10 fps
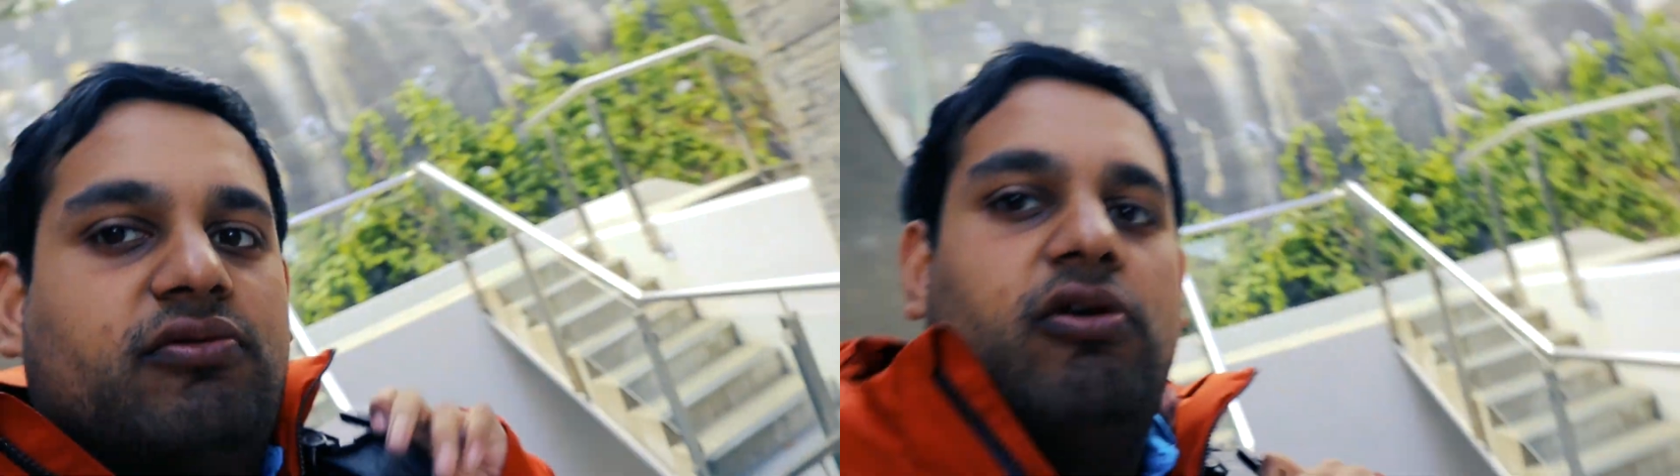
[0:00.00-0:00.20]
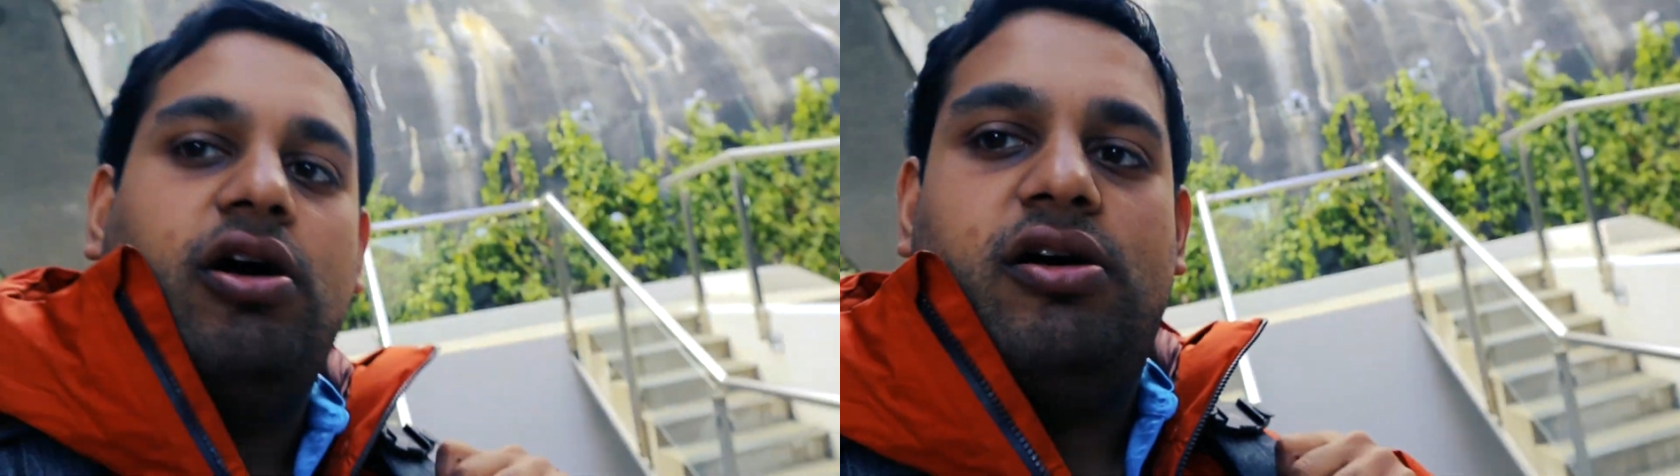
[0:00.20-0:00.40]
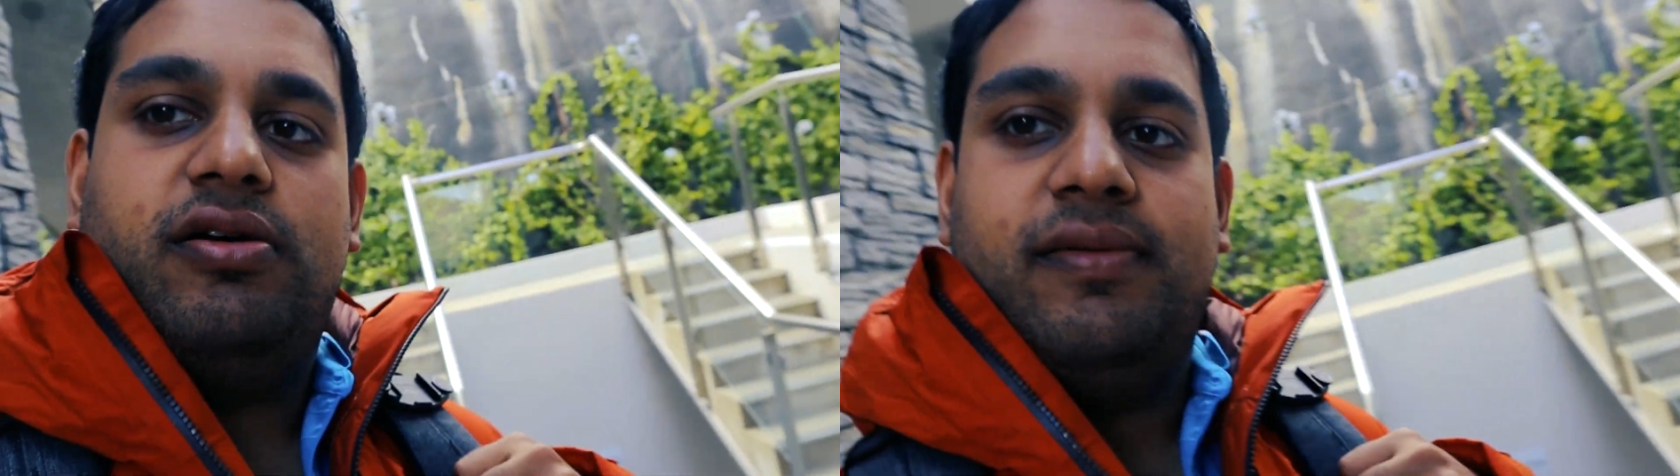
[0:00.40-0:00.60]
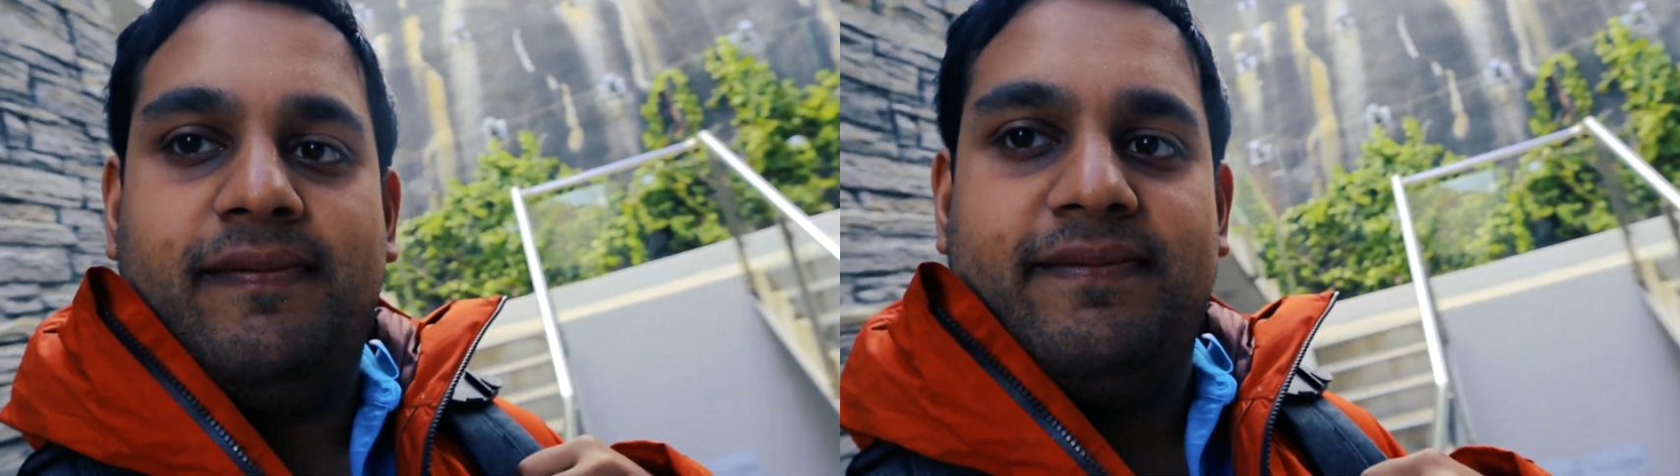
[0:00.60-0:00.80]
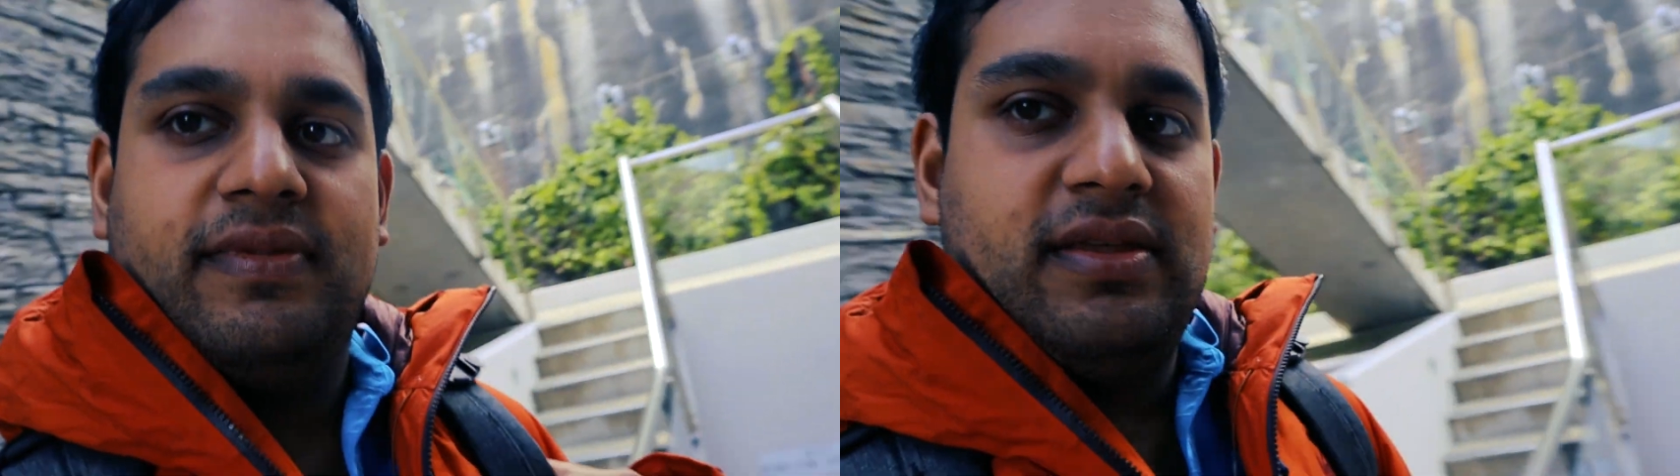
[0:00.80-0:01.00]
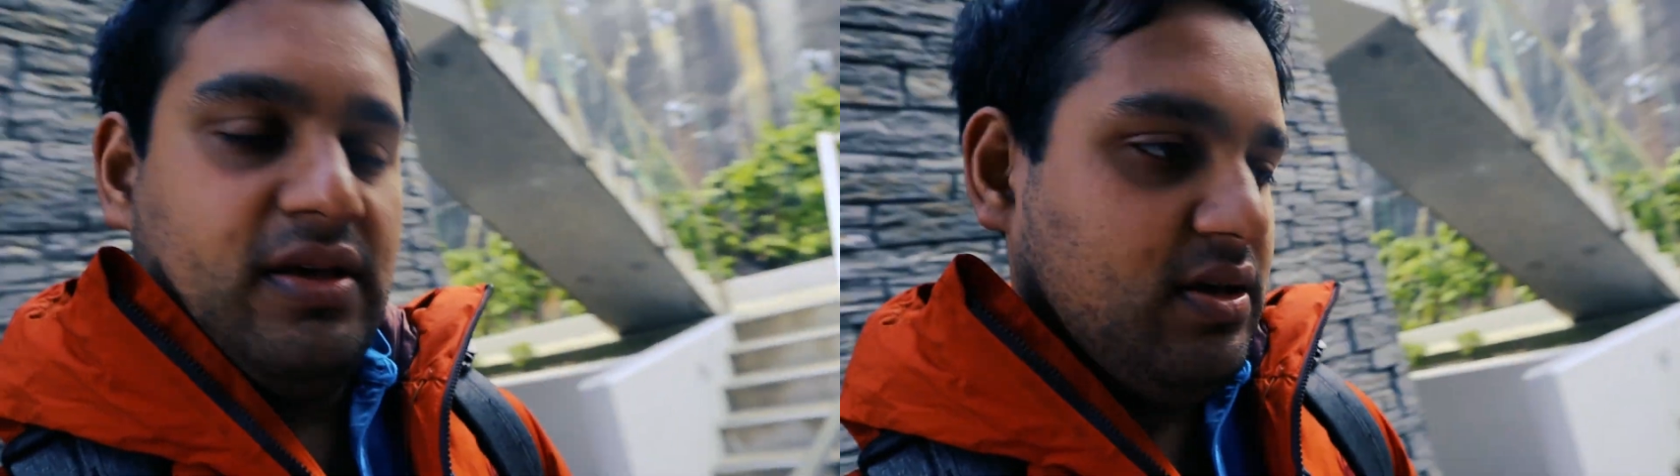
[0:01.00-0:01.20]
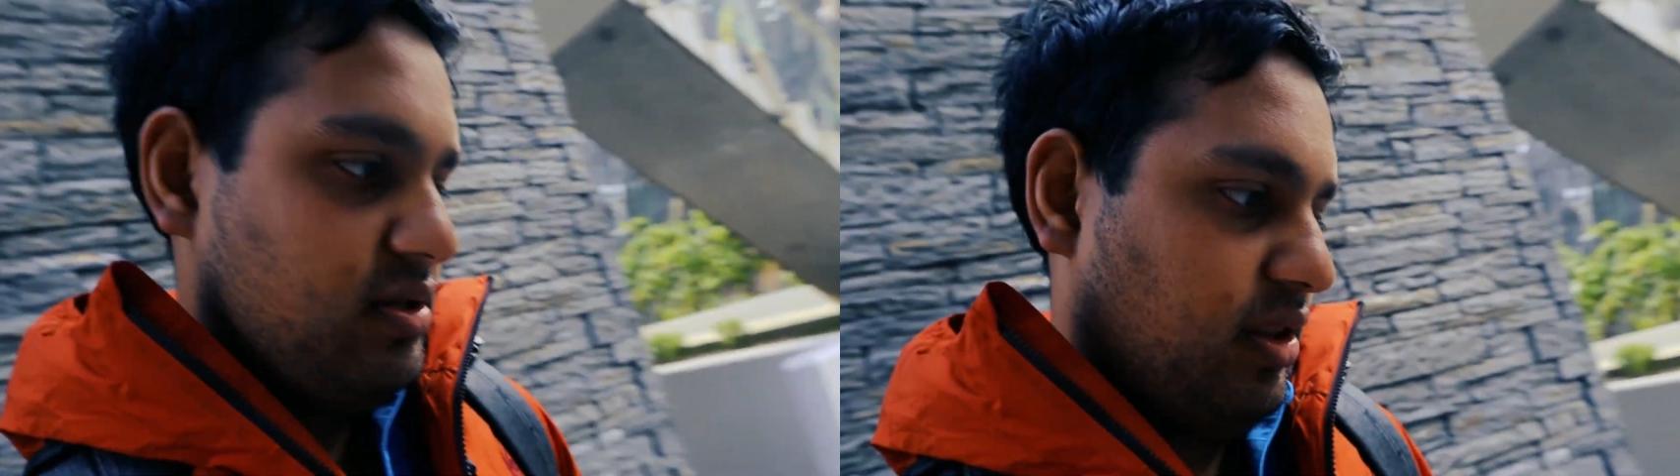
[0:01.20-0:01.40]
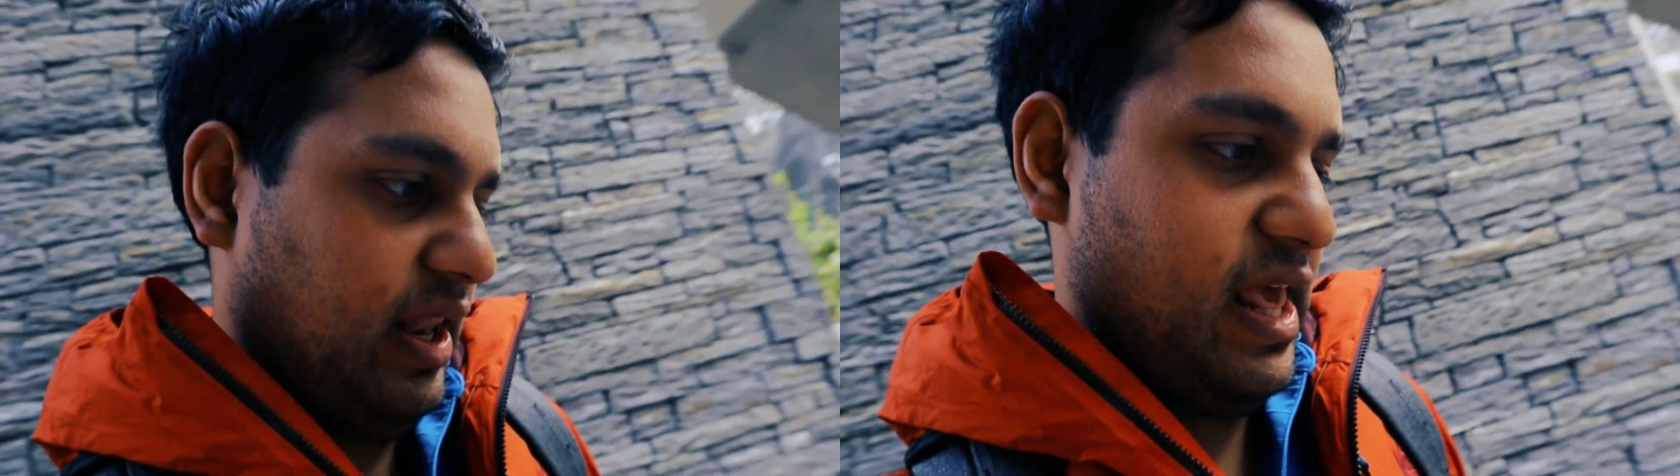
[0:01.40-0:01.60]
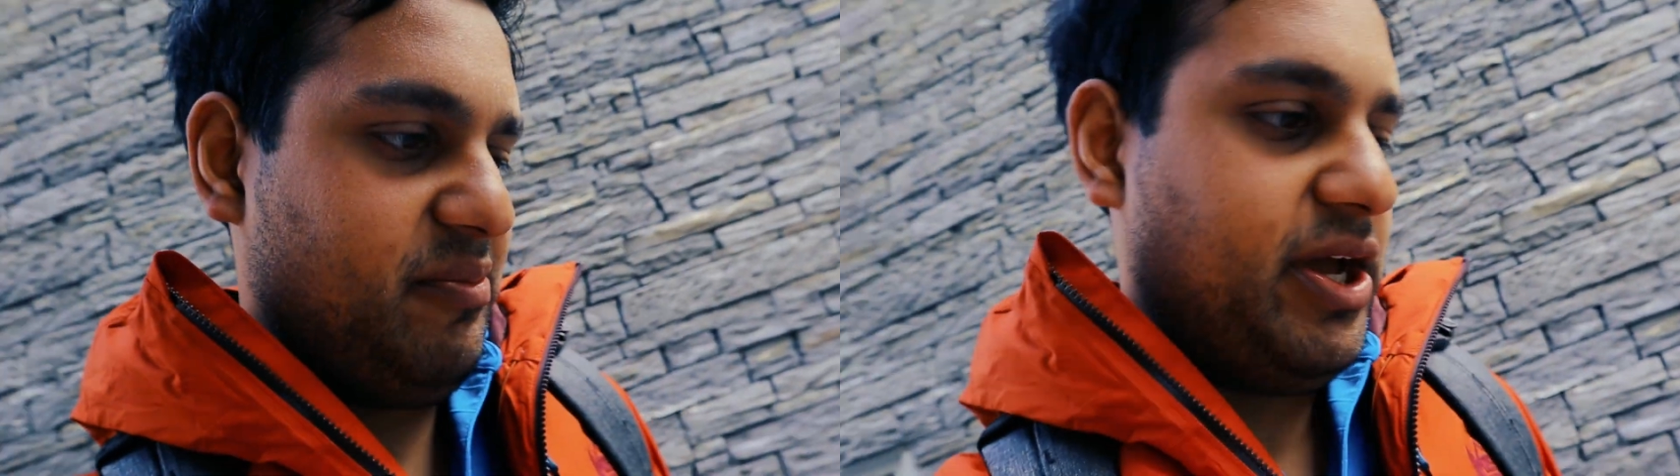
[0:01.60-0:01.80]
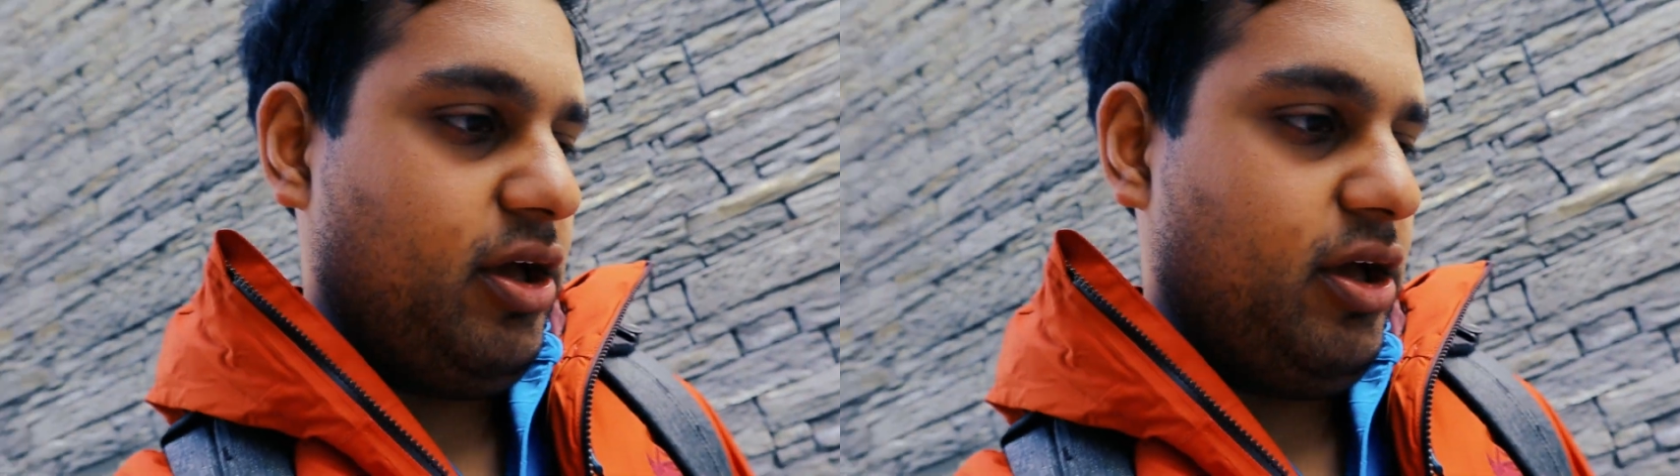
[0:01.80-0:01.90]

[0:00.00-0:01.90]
well, today my